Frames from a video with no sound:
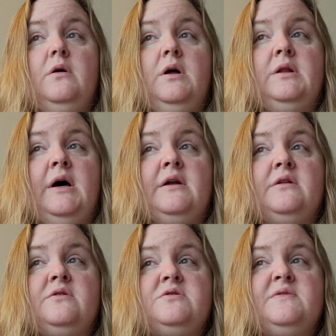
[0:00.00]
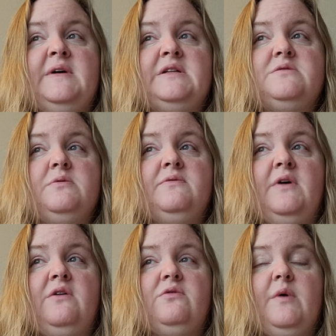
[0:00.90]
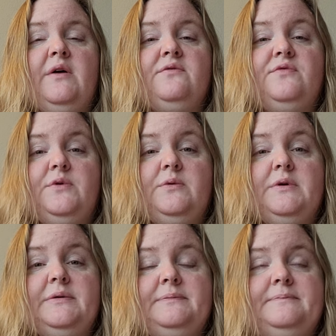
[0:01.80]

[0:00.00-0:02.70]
a lot of those events revolve around food.